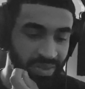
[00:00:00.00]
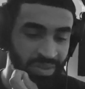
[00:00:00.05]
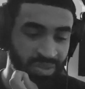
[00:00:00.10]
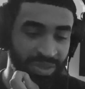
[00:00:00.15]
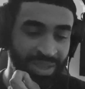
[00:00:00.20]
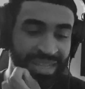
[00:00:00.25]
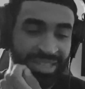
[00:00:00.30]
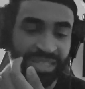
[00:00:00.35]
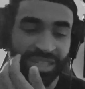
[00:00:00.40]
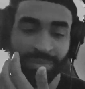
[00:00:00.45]

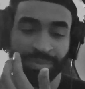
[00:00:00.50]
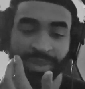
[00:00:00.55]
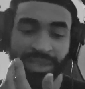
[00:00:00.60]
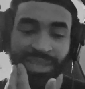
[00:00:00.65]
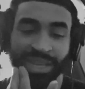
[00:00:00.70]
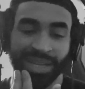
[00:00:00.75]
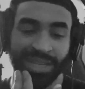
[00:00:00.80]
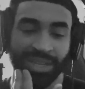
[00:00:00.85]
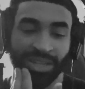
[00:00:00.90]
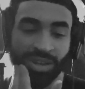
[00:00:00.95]
So that's
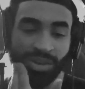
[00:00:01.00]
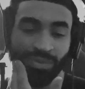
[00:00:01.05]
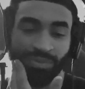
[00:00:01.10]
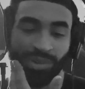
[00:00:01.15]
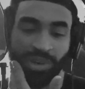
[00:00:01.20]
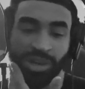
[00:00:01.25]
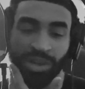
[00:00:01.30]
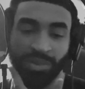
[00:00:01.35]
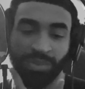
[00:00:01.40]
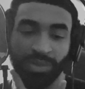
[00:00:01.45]
something that can go
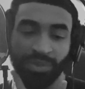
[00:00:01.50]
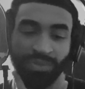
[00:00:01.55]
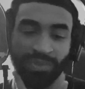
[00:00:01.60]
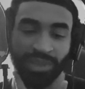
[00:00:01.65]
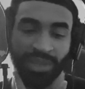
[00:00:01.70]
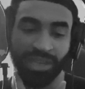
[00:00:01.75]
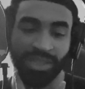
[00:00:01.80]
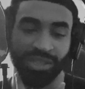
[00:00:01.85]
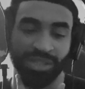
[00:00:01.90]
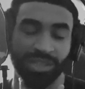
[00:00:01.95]
wrong with
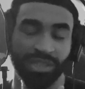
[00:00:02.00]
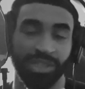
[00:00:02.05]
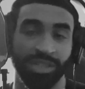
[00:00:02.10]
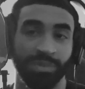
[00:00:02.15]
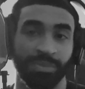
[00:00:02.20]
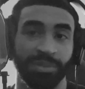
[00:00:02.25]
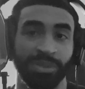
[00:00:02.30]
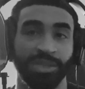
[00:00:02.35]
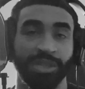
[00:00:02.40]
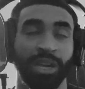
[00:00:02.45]

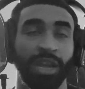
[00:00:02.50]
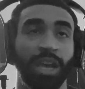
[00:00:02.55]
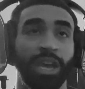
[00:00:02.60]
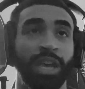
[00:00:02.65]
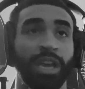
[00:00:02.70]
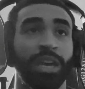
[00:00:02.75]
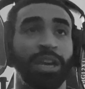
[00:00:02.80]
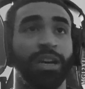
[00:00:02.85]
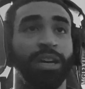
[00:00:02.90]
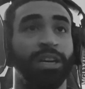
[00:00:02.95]
relationships.
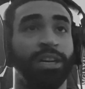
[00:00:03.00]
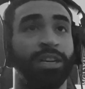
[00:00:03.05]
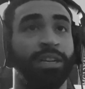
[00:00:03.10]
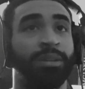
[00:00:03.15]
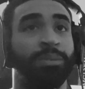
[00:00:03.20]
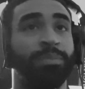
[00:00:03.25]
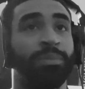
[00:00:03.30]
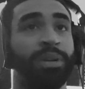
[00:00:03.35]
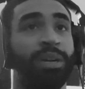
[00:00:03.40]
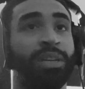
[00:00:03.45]

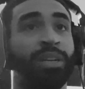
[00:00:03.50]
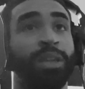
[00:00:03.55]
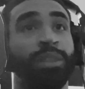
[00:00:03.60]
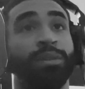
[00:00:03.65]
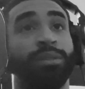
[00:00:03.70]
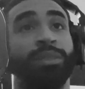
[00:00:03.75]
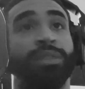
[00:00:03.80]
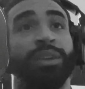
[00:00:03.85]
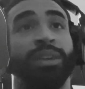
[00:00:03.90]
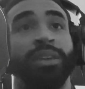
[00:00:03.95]
Um,
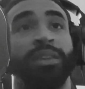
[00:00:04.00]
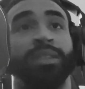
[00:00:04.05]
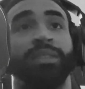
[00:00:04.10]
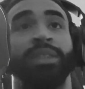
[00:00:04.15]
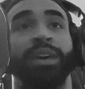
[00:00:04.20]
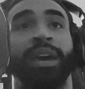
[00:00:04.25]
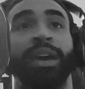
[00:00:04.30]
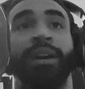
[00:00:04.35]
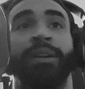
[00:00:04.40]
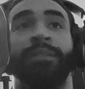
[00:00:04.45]
another thing
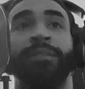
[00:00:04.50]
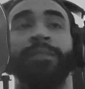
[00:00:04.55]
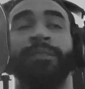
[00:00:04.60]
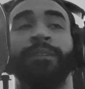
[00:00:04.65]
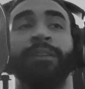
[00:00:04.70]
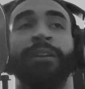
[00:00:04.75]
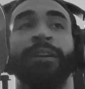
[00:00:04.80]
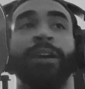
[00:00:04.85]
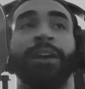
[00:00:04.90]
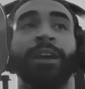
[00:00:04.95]
that
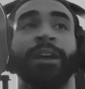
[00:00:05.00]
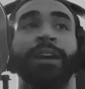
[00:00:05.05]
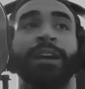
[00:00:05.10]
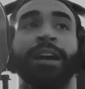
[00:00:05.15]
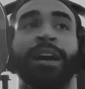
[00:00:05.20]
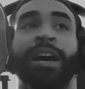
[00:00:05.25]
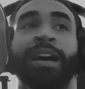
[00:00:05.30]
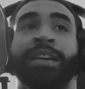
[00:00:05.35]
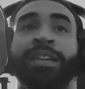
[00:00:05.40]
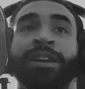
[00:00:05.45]

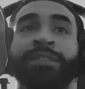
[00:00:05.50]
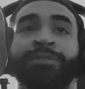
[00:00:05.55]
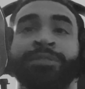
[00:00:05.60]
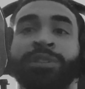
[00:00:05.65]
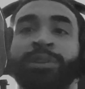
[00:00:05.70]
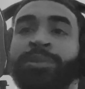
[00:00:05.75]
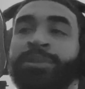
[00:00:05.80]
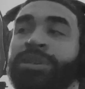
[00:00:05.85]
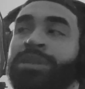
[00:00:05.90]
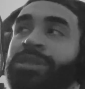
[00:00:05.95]
I have
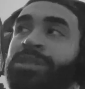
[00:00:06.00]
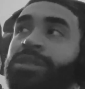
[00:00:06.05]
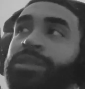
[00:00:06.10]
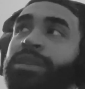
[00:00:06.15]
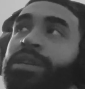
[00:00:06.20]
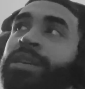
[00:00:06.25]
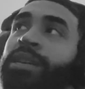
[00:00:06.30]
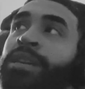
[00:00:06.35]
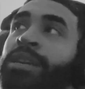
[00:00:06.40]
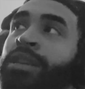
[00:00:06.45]

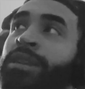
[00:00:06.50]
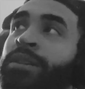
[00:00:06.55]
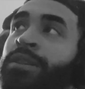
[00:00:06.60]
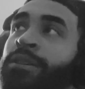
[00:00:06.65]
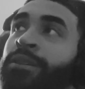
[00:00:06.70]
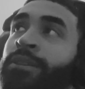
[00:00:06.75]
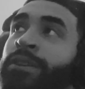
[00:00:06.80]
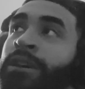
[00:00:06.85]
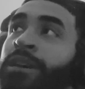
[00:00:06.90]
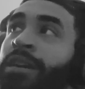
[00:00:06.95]
noticed
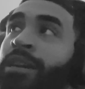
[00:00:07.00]
in